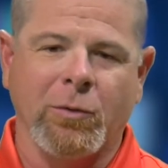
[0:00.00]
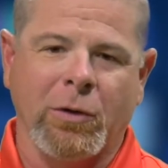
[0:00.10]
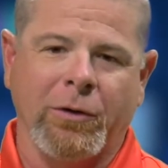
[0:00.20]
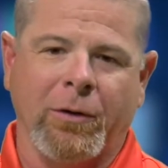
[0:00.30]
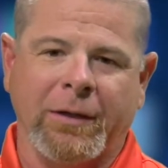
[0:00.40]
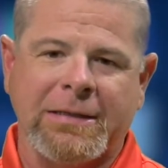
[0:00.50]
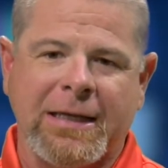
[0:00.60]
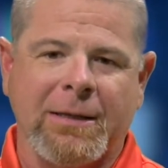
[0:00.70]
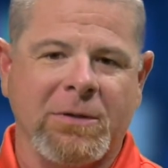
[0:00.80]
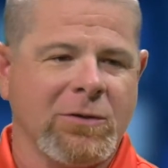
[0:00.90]
We're the only
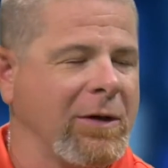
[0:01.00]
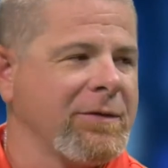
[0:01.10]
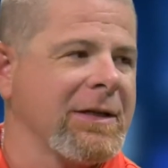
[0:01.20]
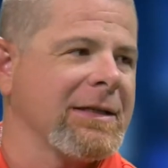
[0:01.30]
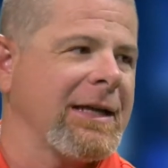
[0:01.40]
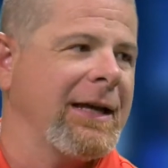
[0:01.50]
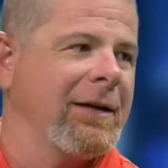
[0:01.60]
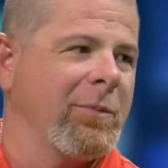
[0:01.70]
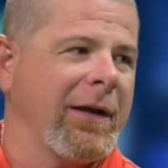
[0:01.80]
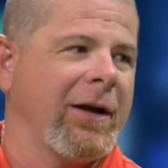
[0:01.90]
team in 12-6A
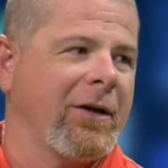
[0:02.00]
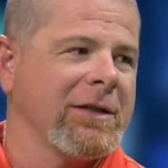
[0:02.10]
to play all